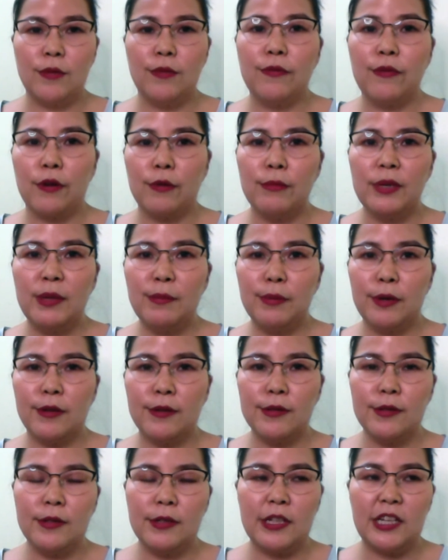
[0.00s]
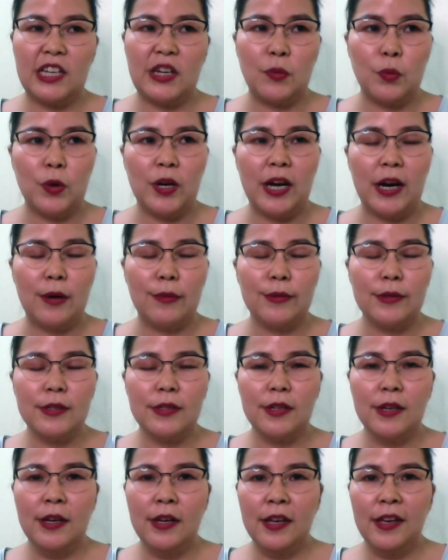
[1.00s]
For me personally, when I
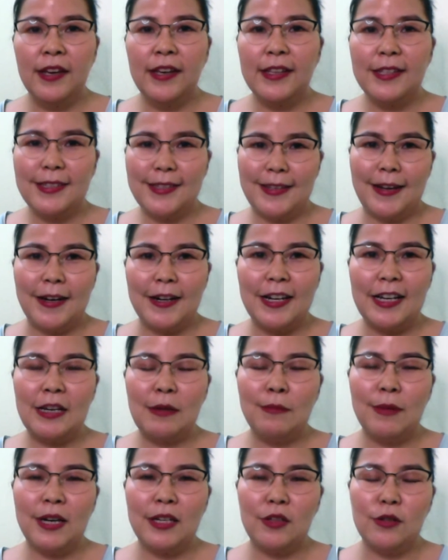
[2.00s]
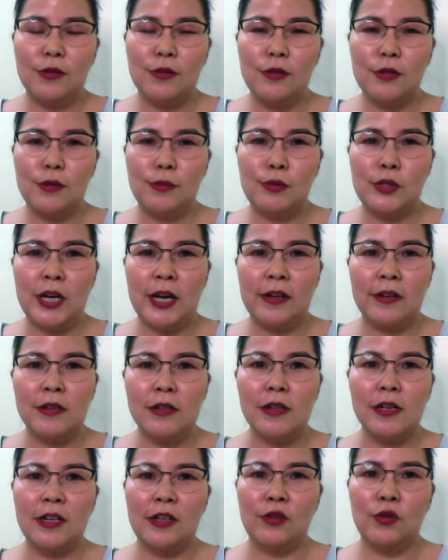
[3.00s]
was starting my YouTube
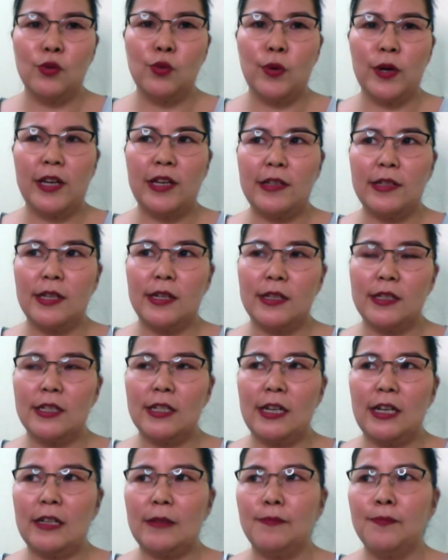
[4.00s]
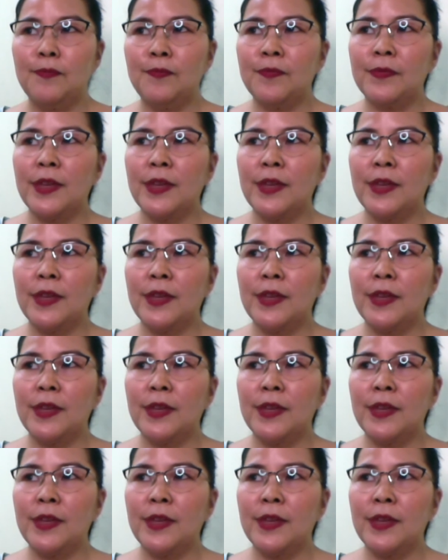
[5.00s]
channel in 2016,